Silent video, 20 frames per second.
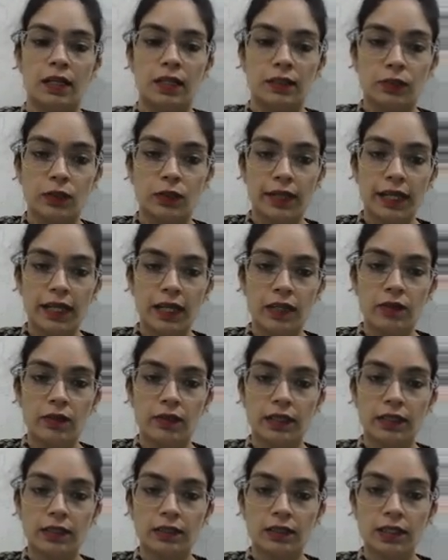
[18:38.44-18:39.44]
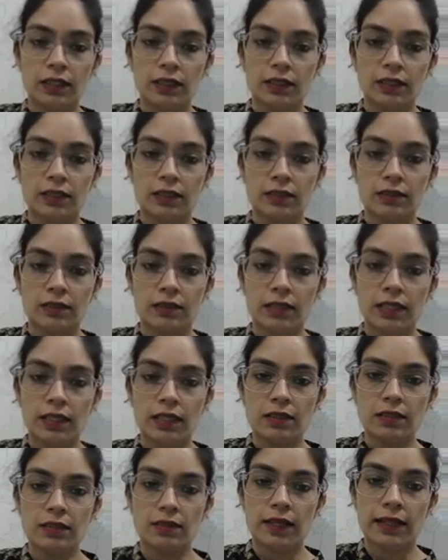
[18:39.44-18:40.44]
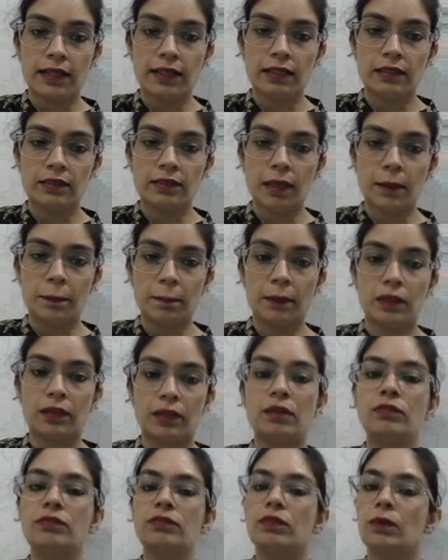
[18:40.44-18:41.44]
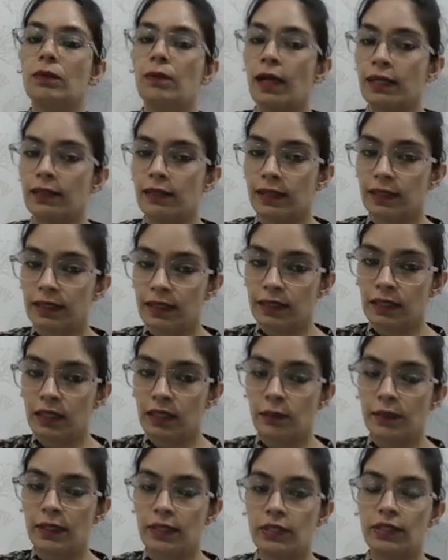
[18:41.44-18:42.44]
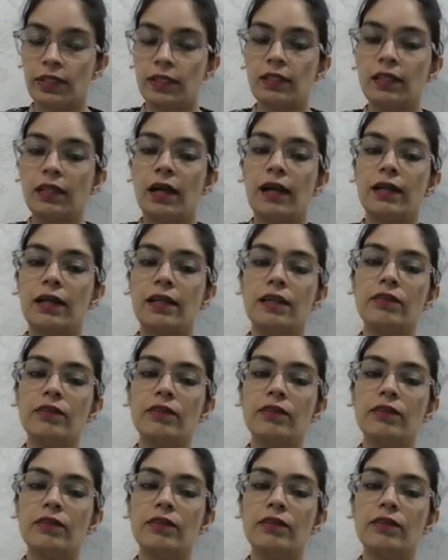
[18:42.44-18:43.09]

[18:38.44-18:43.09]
So here you can see this is an example of quadratic equation.